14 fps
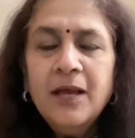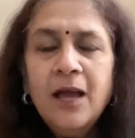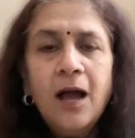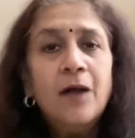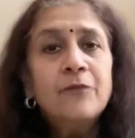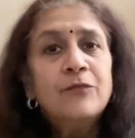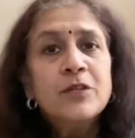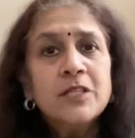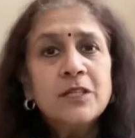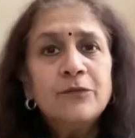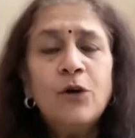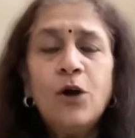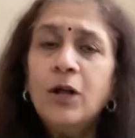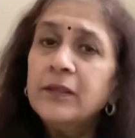Uh, first of
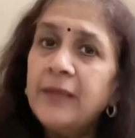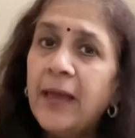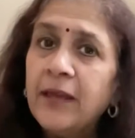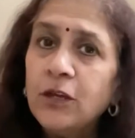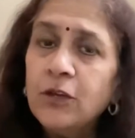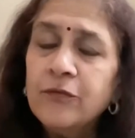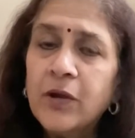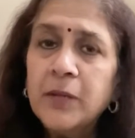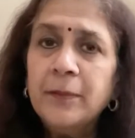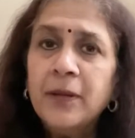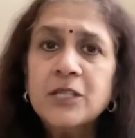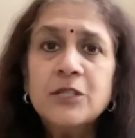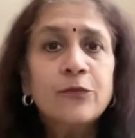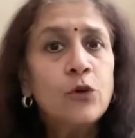all, thank you very
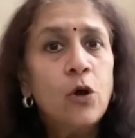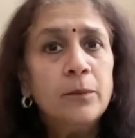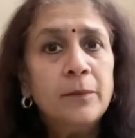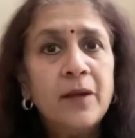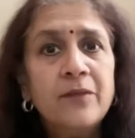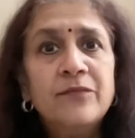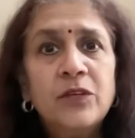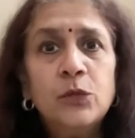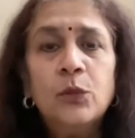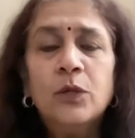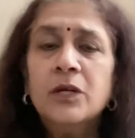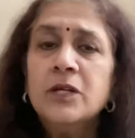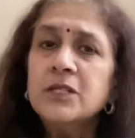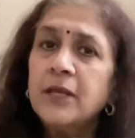much for all my
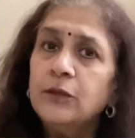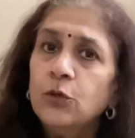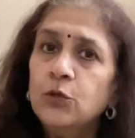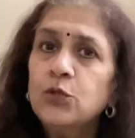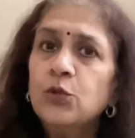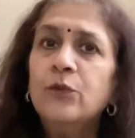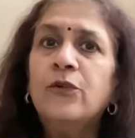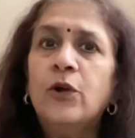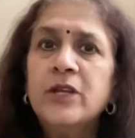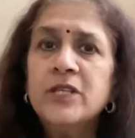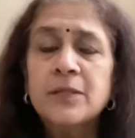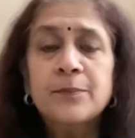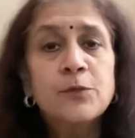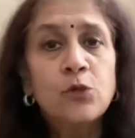viewers and those who have already
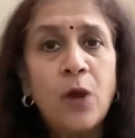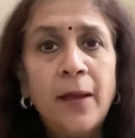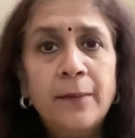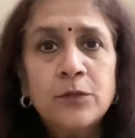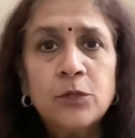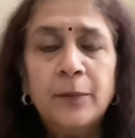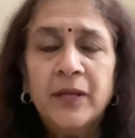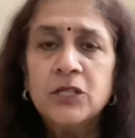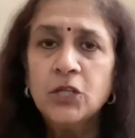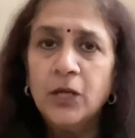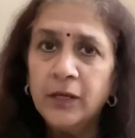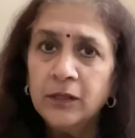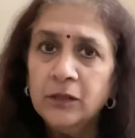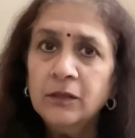subscribed to my
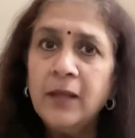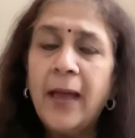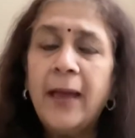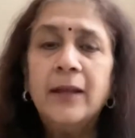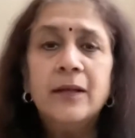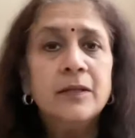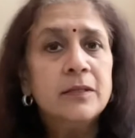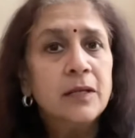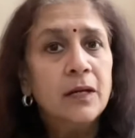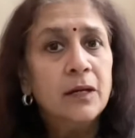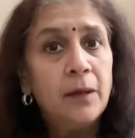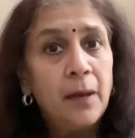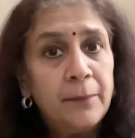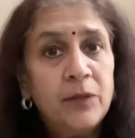channel and uh,
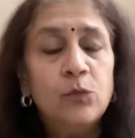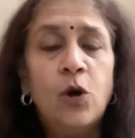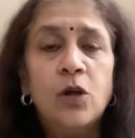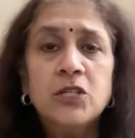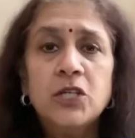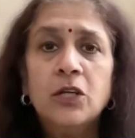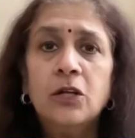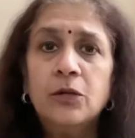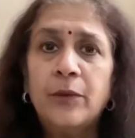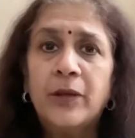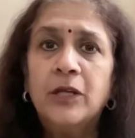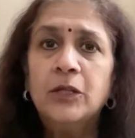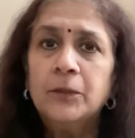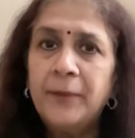have been watching on a
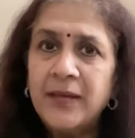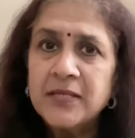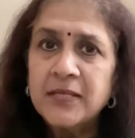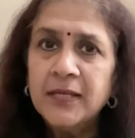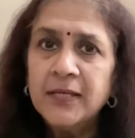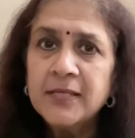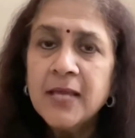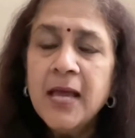regular basis.